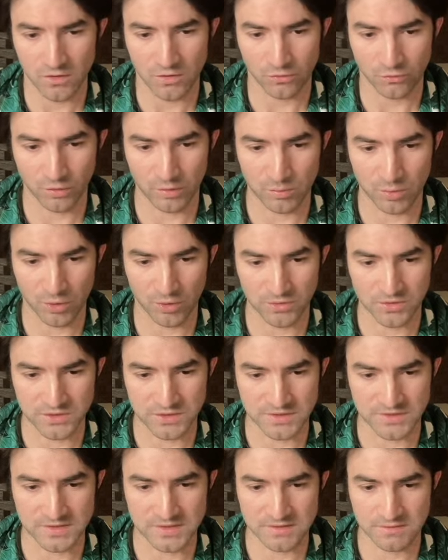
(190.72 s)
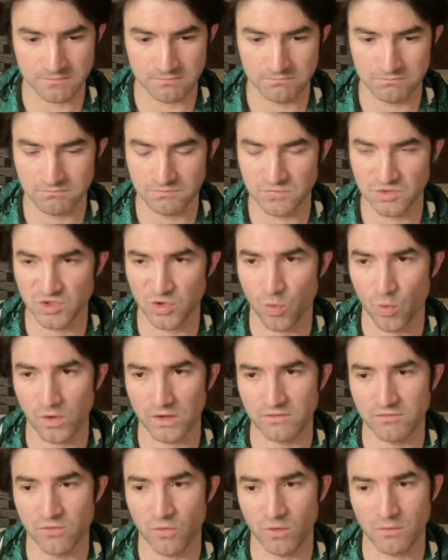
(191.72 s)
repurchased
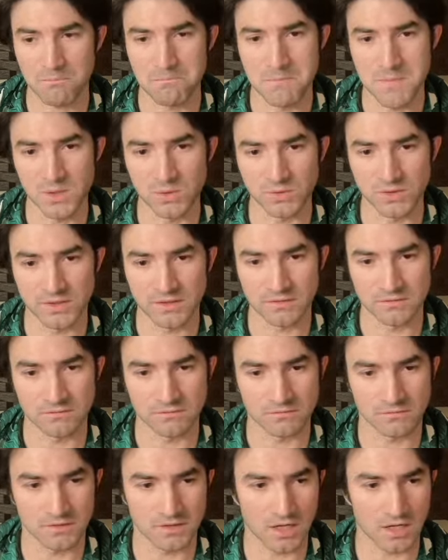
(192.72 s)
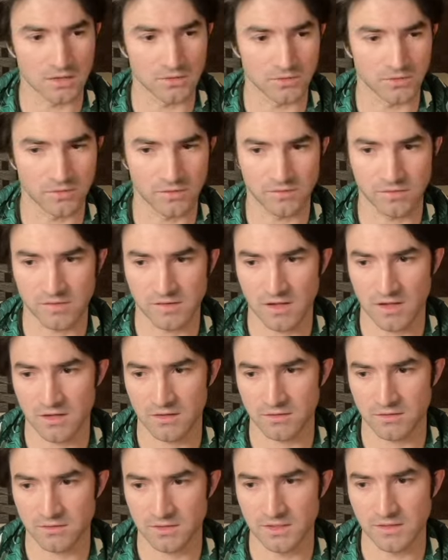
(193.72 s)
$24 million of
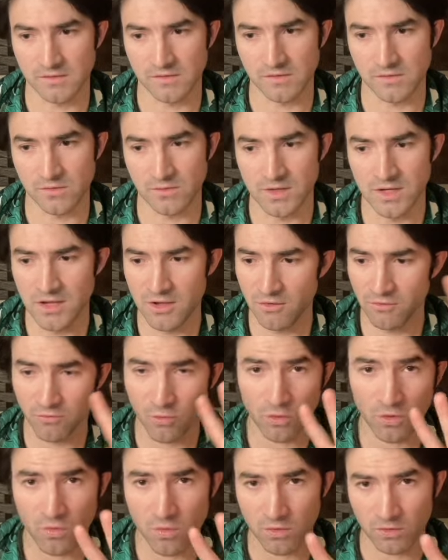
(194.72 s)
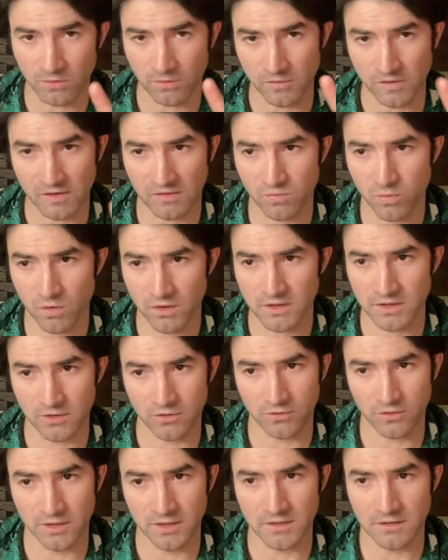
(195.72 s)
stock. Okay, so four quarters, that's one
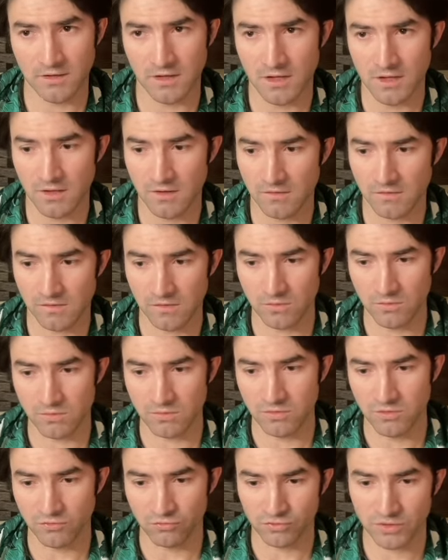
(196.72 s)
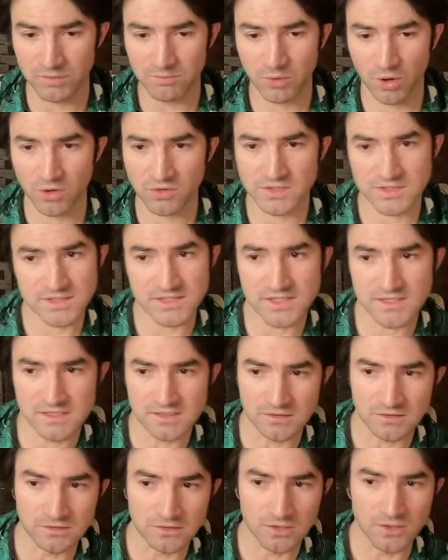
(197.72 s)
year, right? So the repurchases
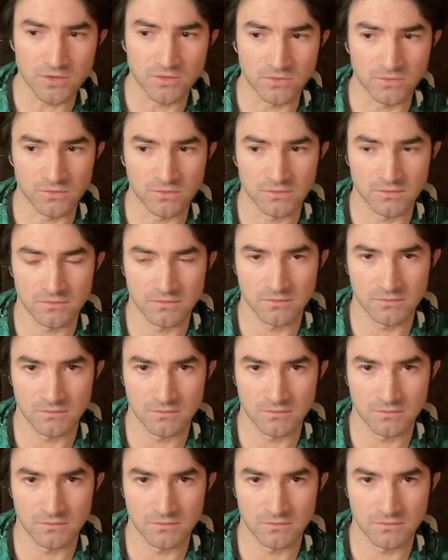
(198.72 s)
alone,